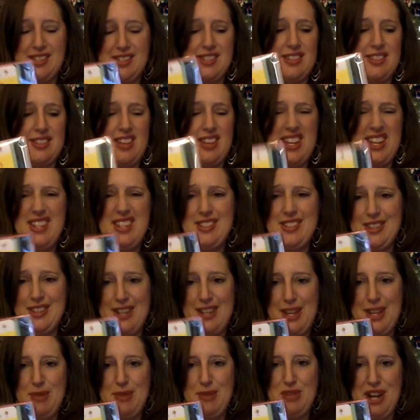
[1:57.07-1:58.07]
It's a lot easier
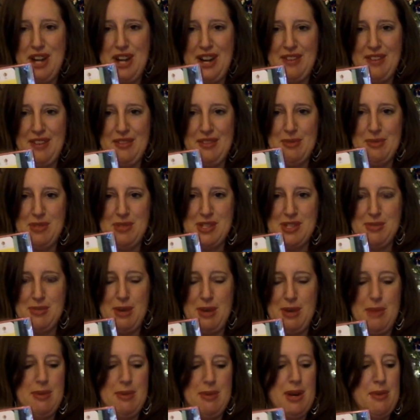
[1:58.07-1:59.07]
to keep track of them this
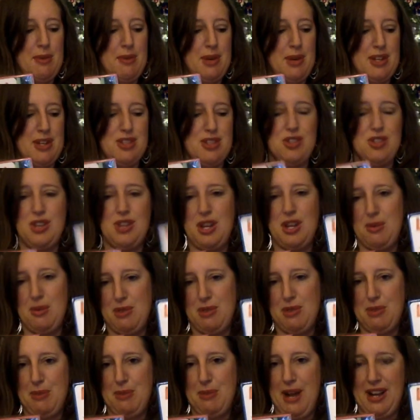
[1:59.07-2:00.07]
way, but I wanted to show you
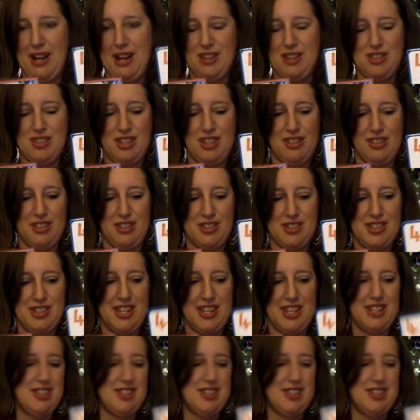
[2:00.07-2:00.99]
what the packaging looks like